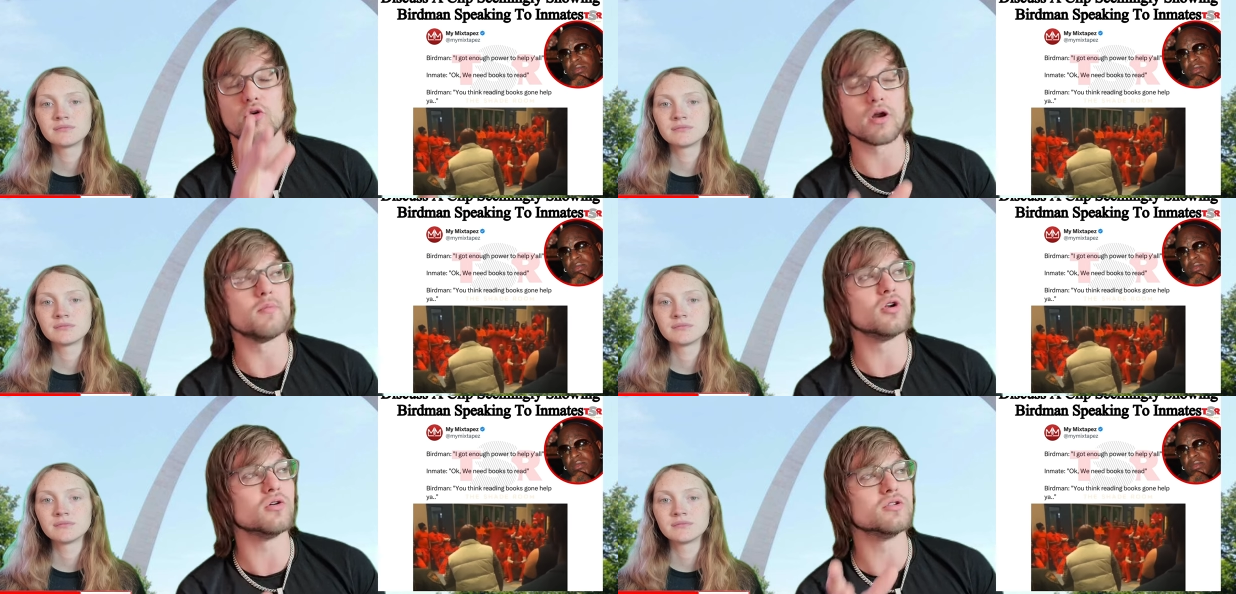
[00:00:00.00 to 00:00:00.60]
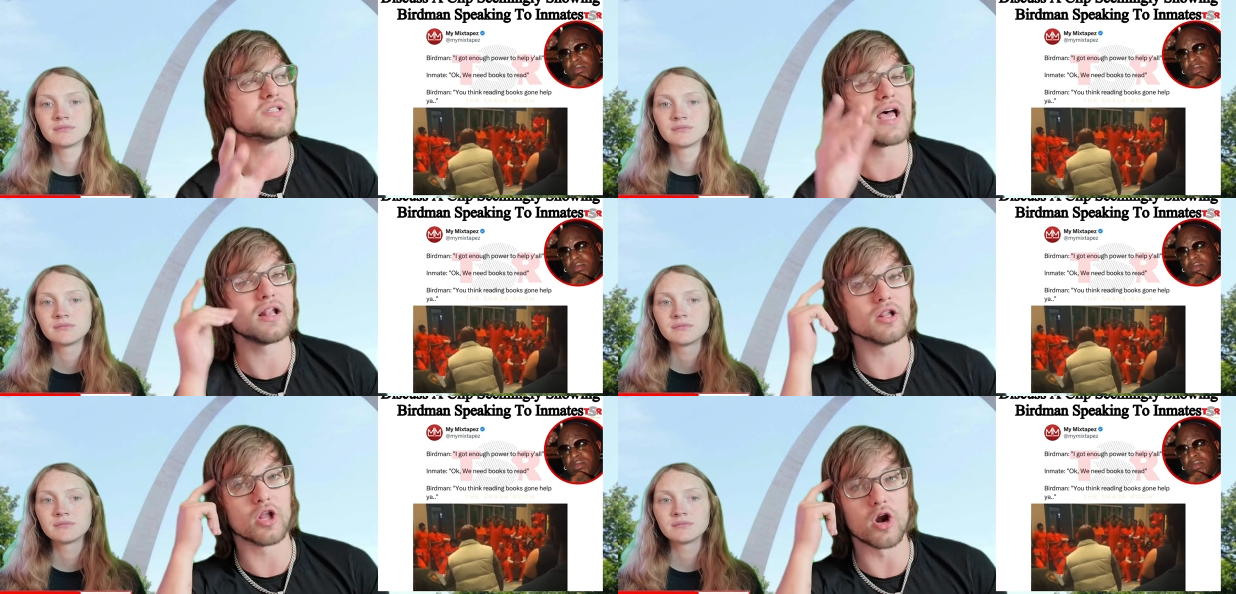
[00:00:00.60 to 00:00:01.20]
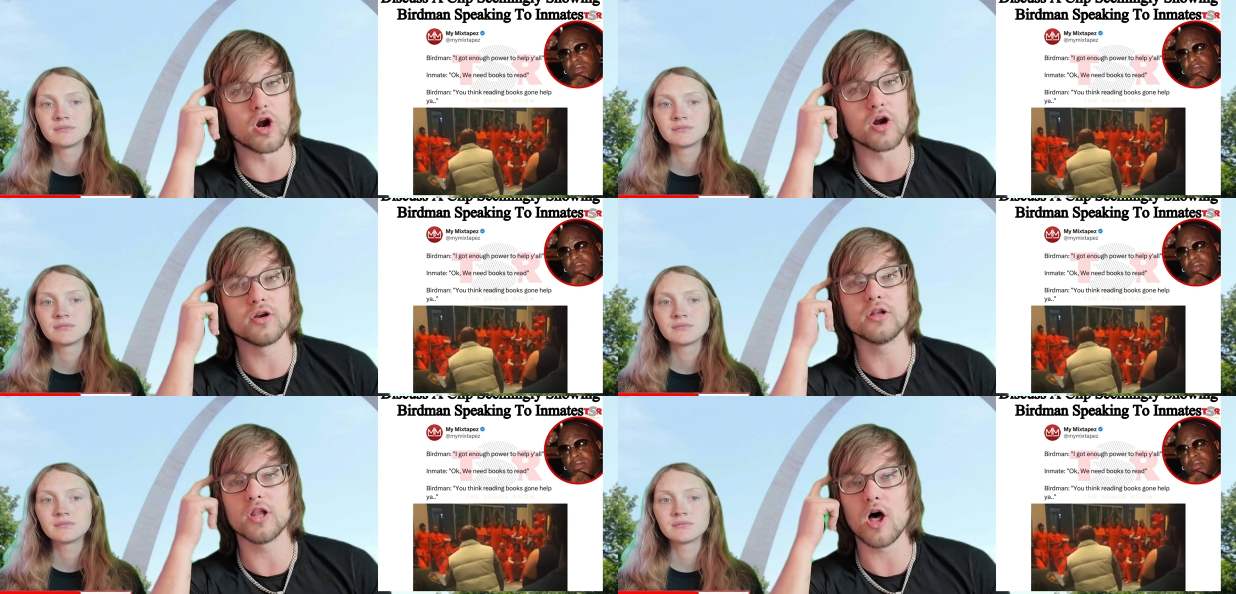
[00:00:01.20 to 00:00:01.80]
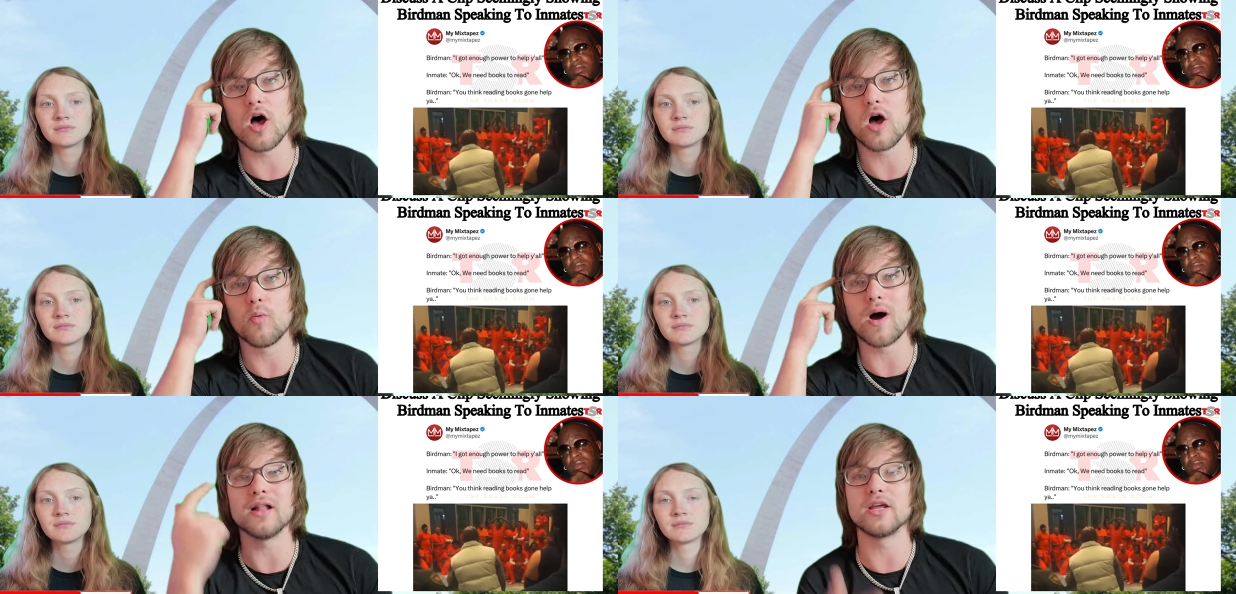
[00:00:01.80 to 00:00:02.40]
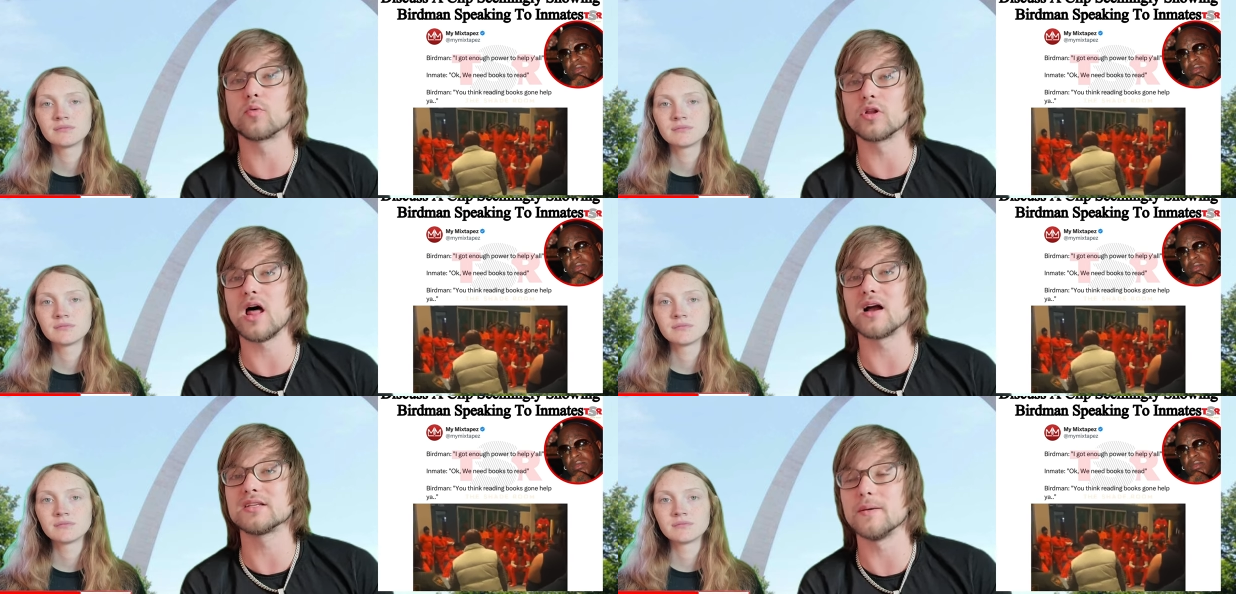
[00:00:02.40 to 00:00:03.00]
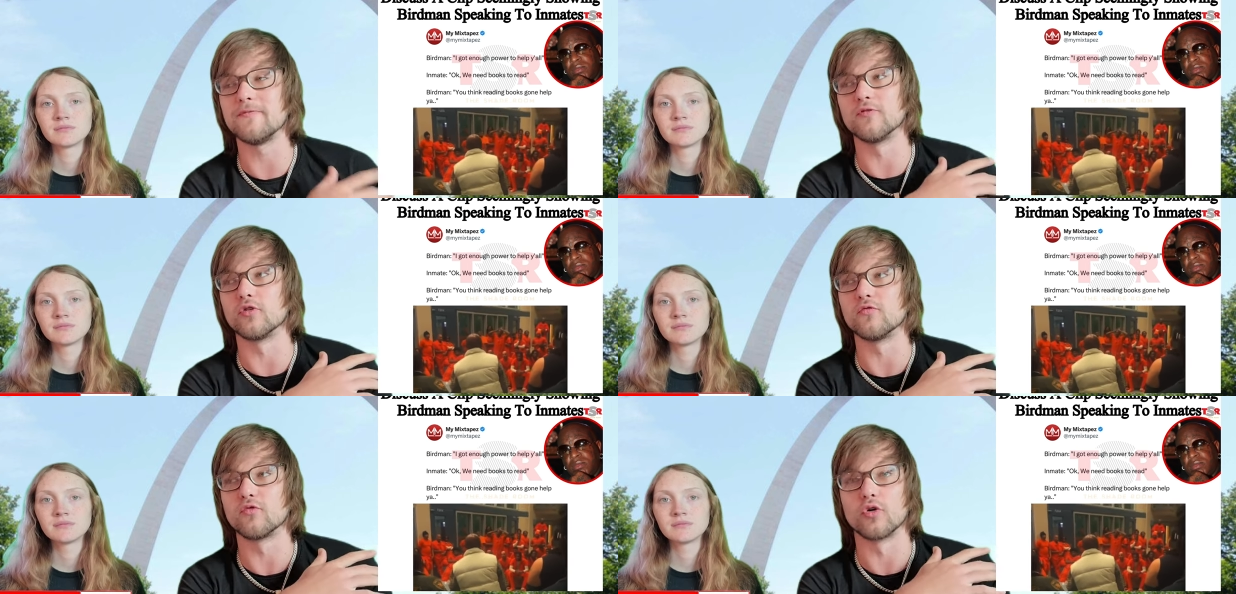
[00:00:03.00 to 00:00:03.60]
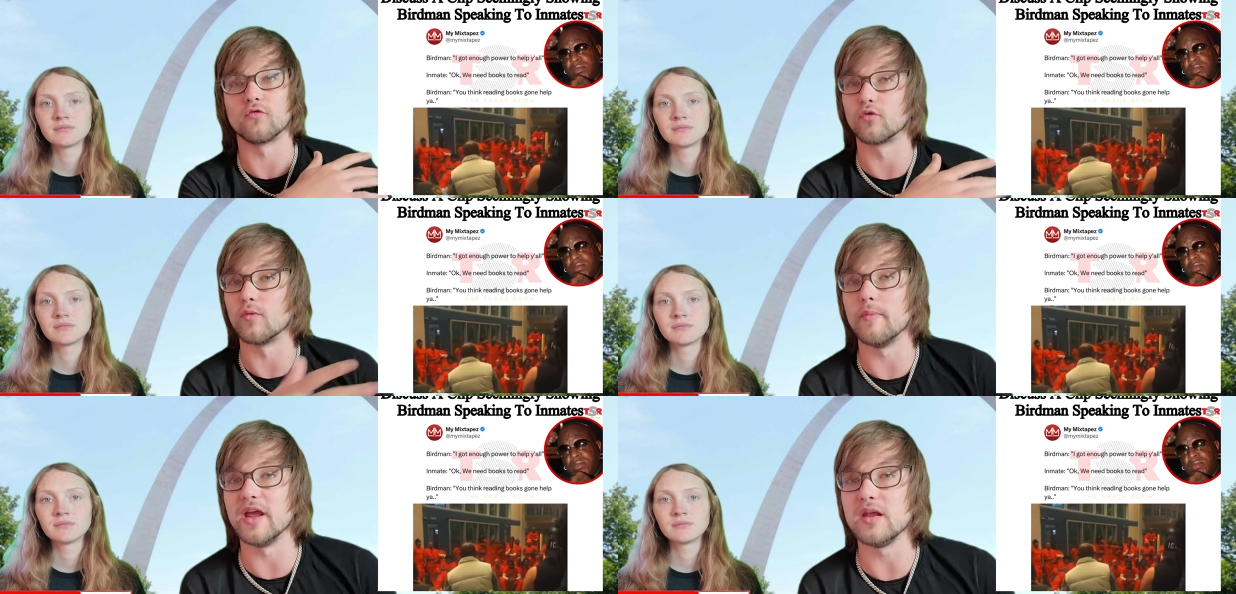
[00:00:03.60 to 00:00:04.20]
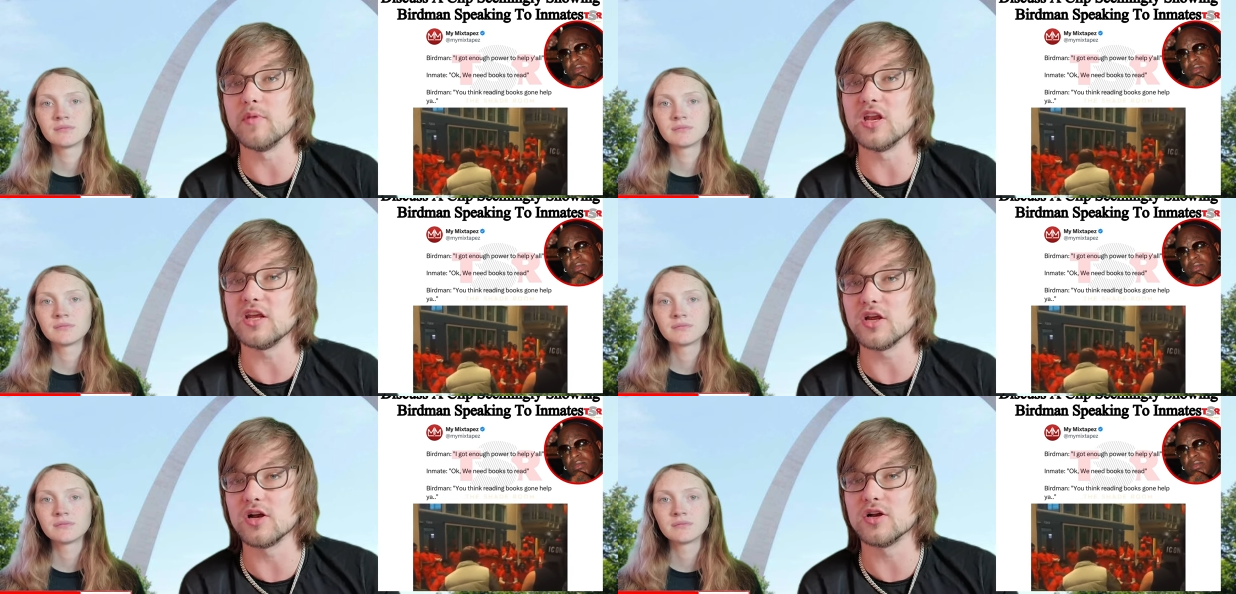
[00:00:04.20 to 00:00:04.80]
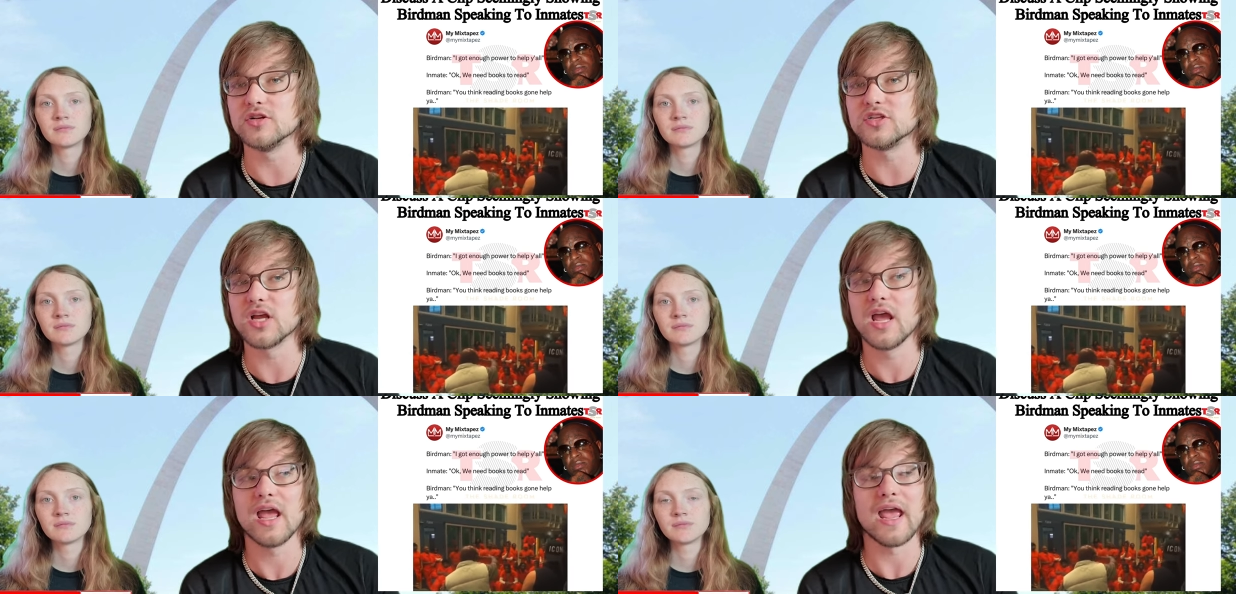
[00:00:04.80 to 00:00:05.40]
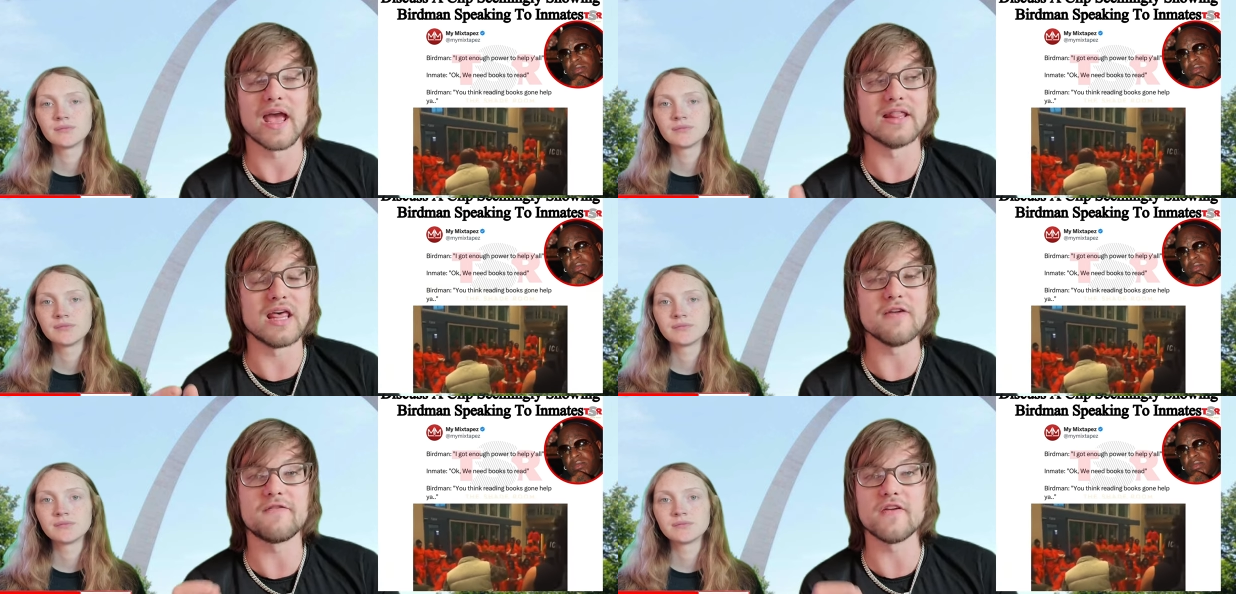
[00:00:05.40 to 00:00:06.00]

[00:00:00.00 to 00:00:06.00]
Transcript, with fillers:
Speaker 1: criminals that learned law while they were locked up for, for, for many, many years, and they